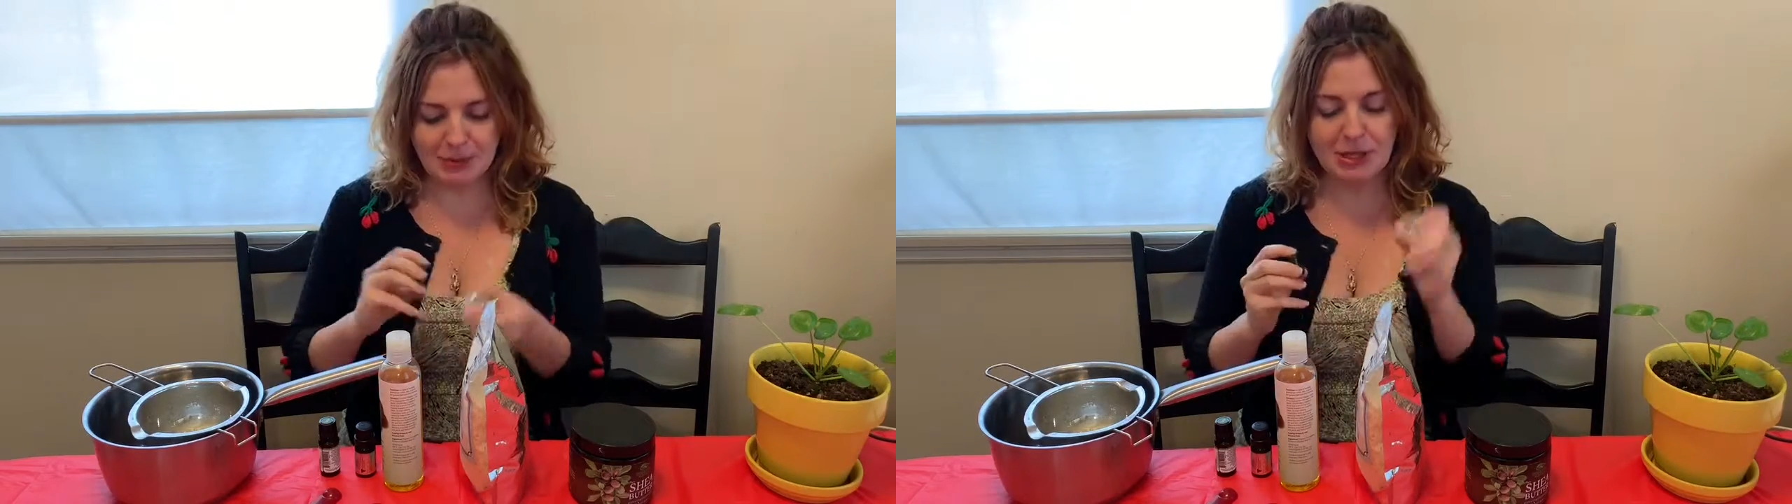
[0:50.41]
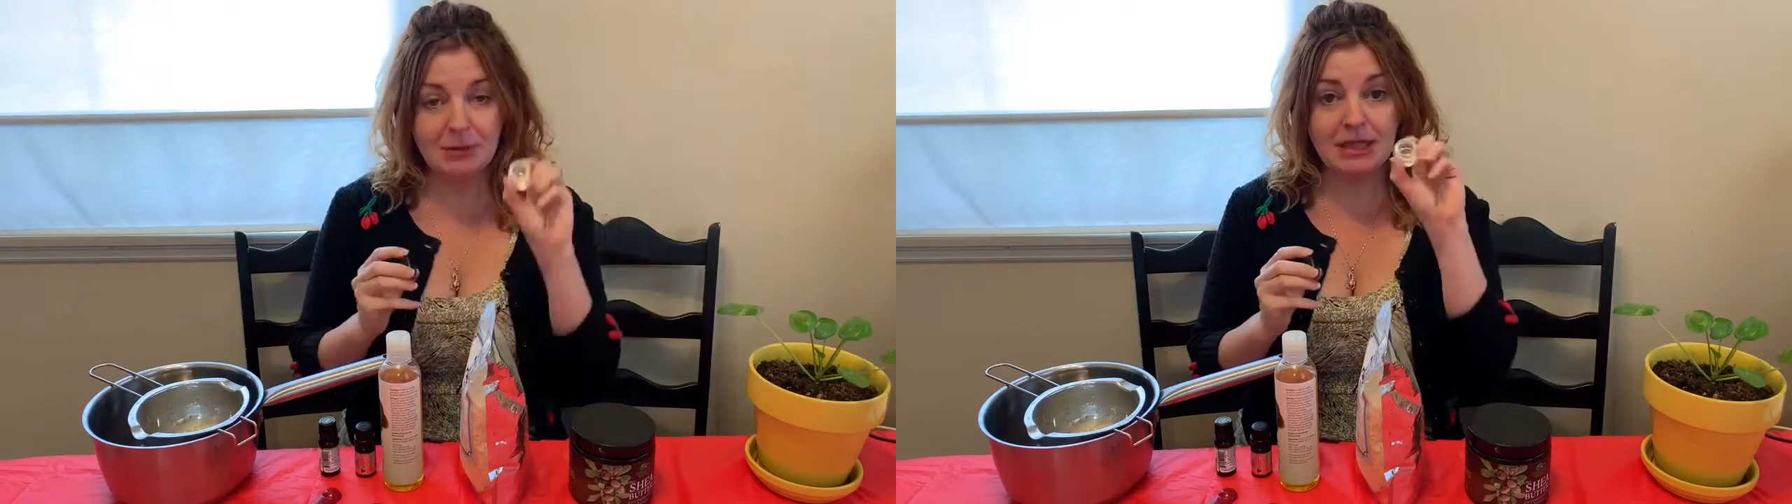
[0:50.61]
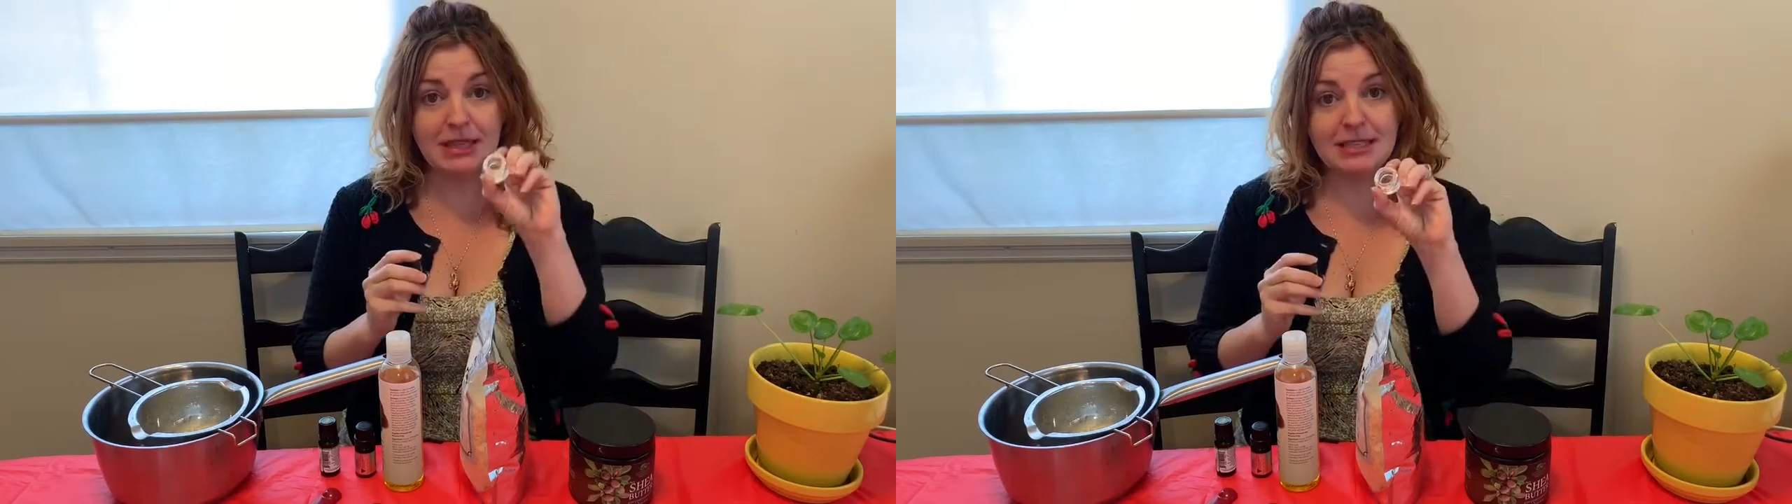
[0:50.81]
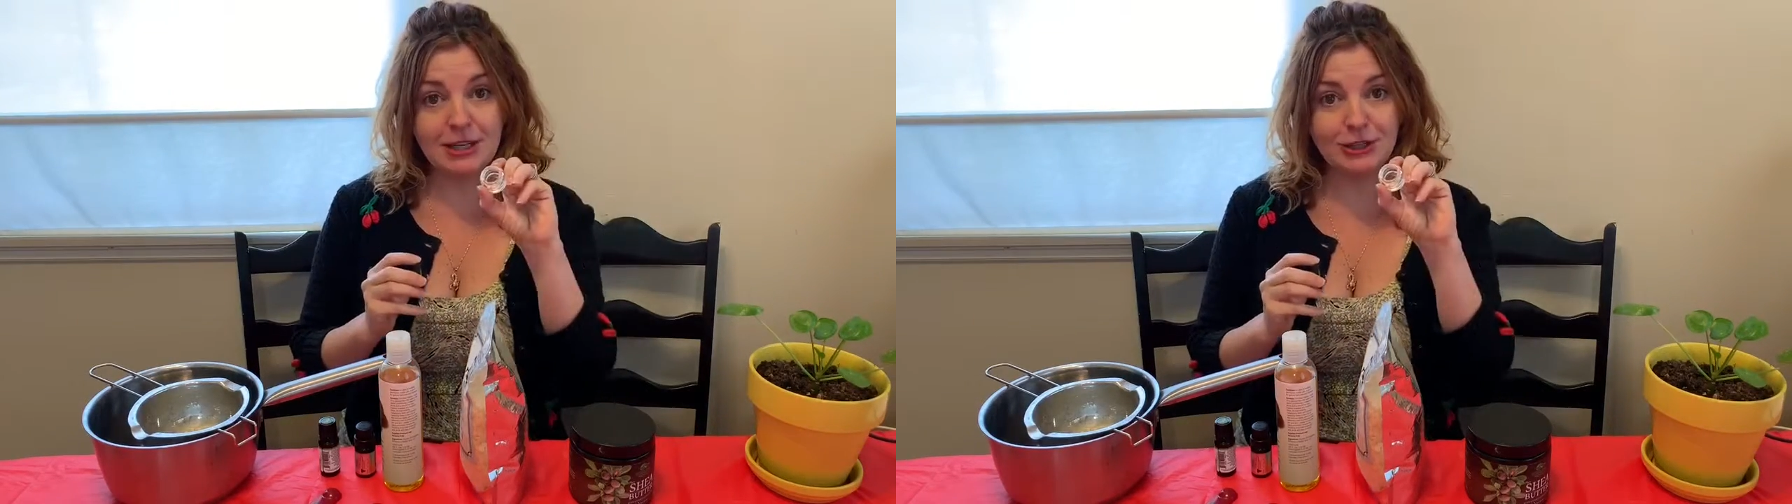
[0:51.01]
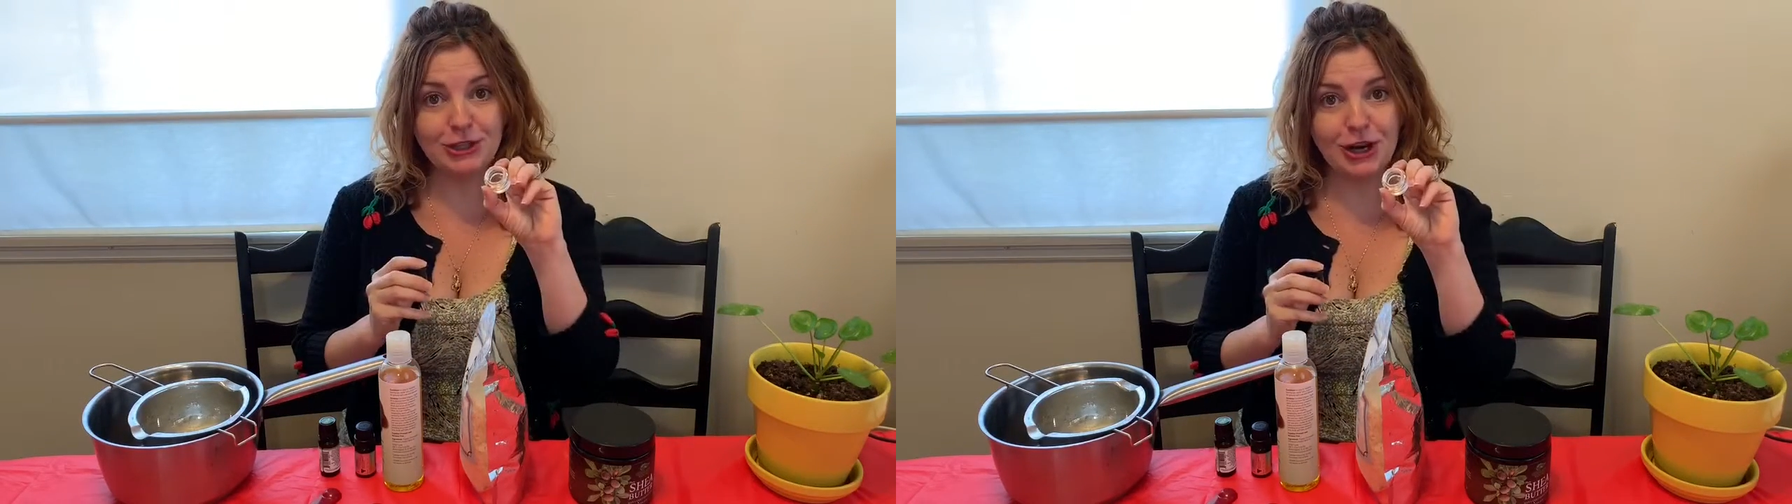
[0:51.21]
them in these
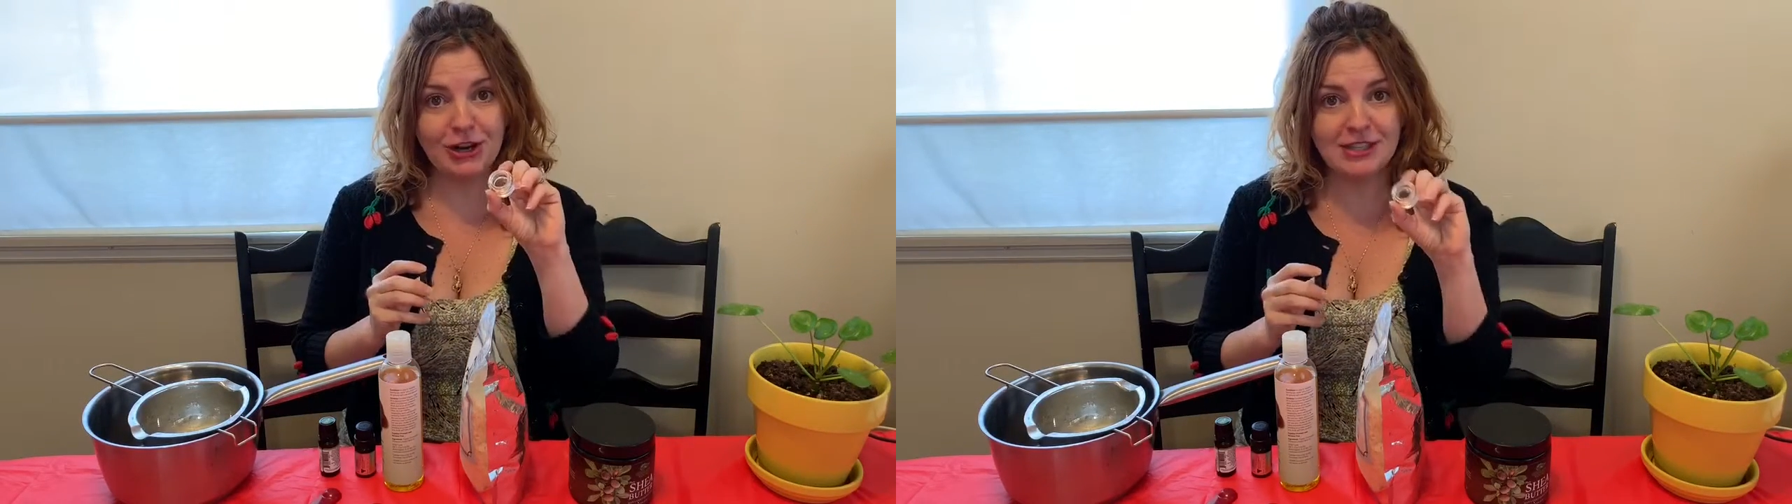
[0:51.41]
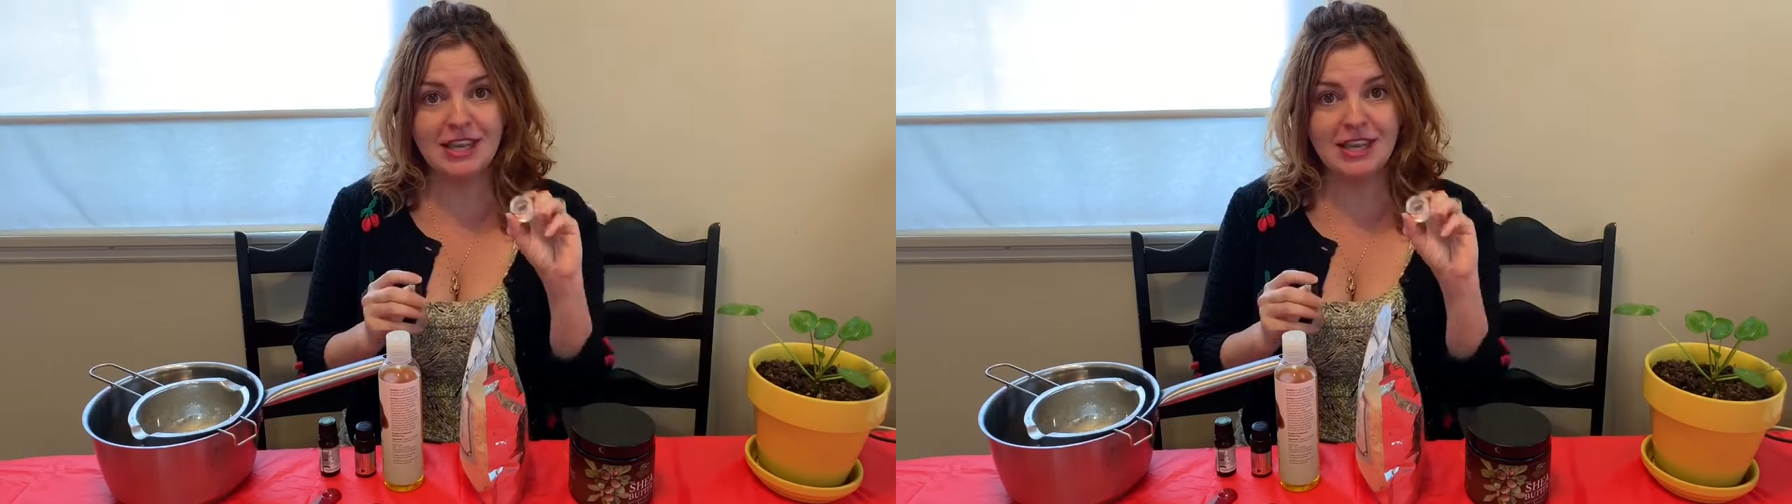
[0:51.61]
little jars,